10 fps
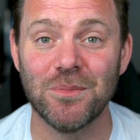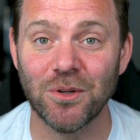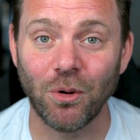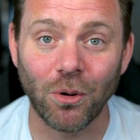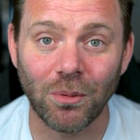you're
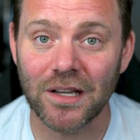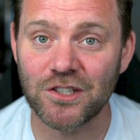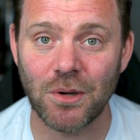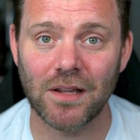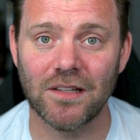already
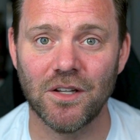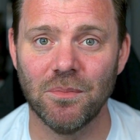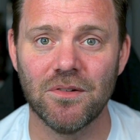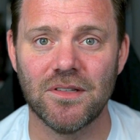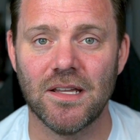tracking their
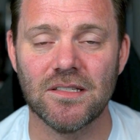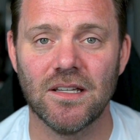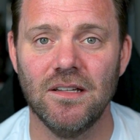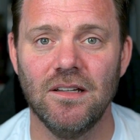birthdays,